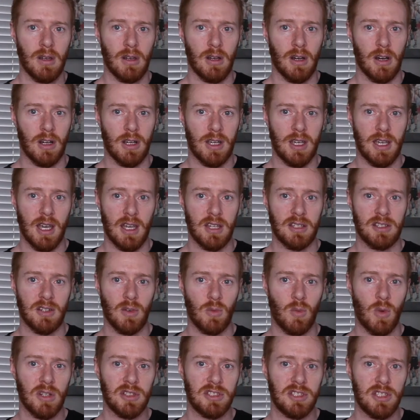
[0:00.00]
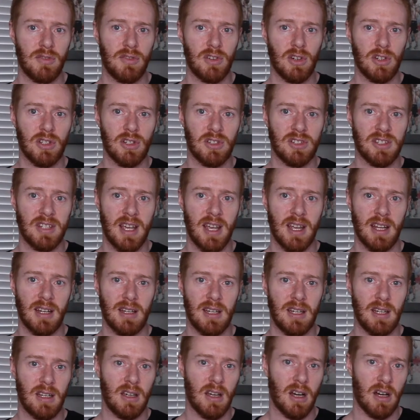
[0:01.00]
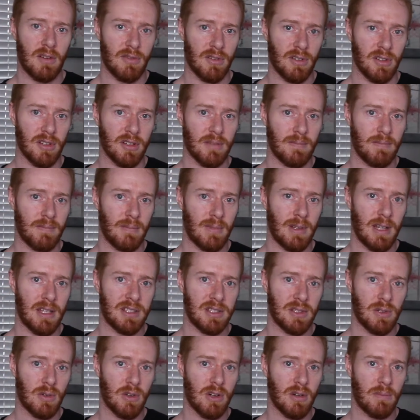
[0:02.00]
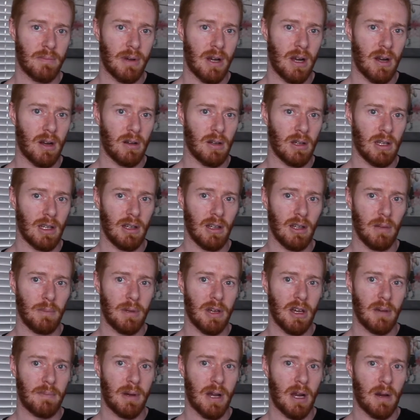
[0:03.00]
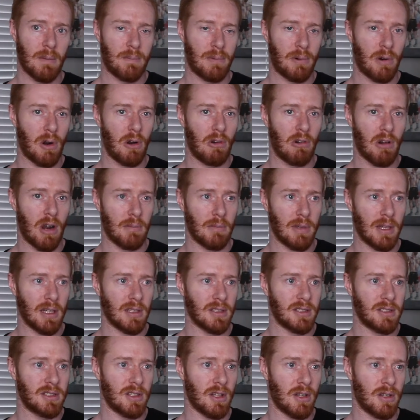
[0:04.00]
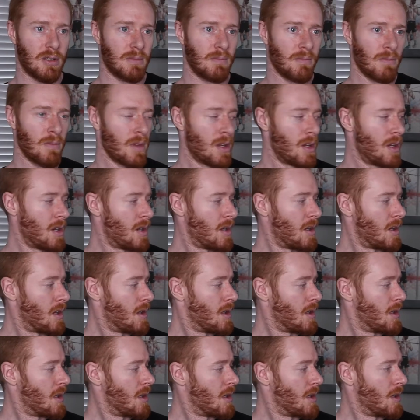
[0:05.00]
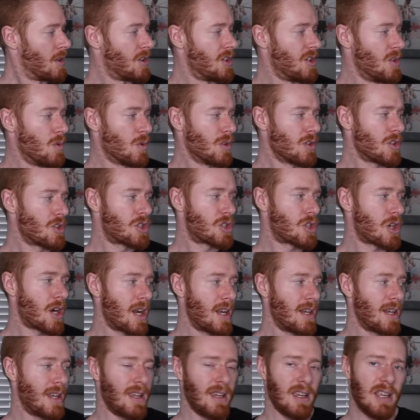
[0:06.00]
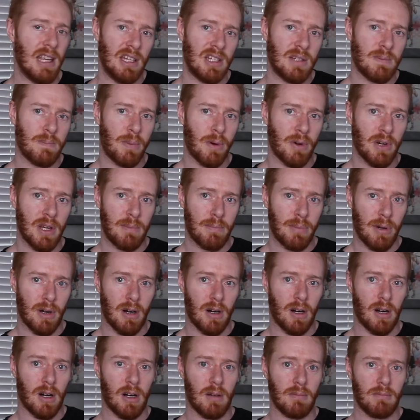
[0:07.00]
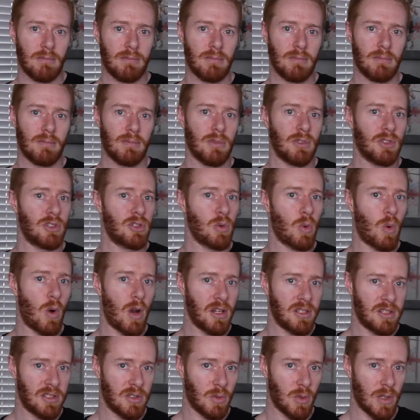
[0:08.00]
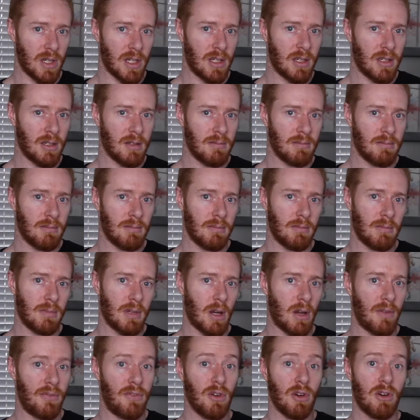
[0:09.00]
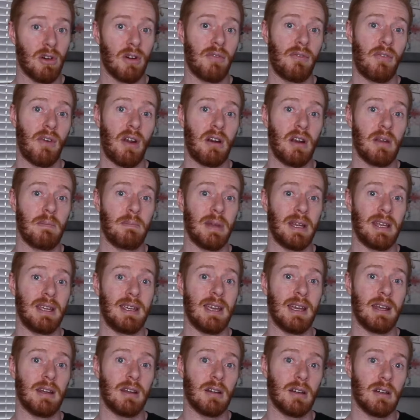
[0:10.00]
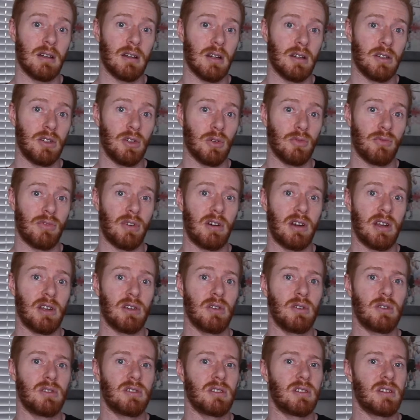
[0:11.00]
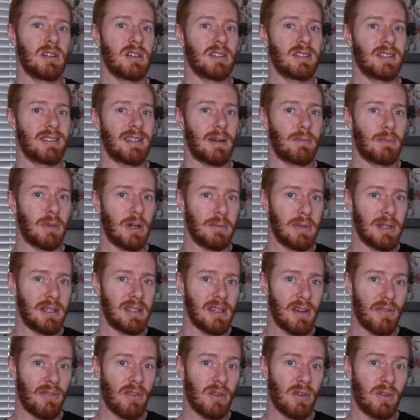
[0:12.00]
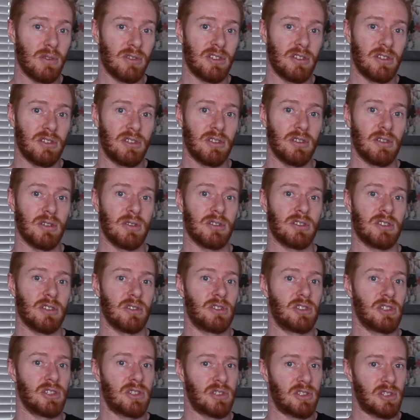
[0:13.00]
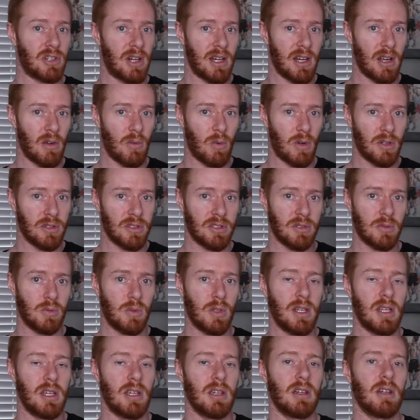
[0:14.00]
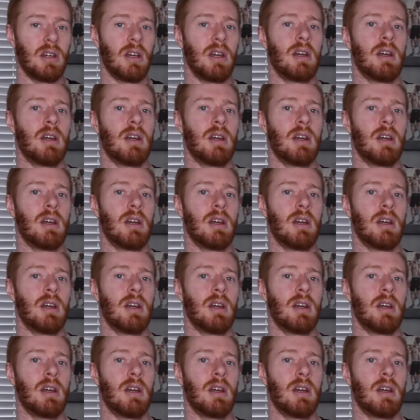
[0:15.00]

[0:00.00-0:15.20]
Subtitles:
Okay, so once you've got your technique covered, let's talk about a little bit about programming. So you want to train each body part twice a week. Now, if you're a very beginner and you're very new to this, that might be difficult to do. So just train it once a week.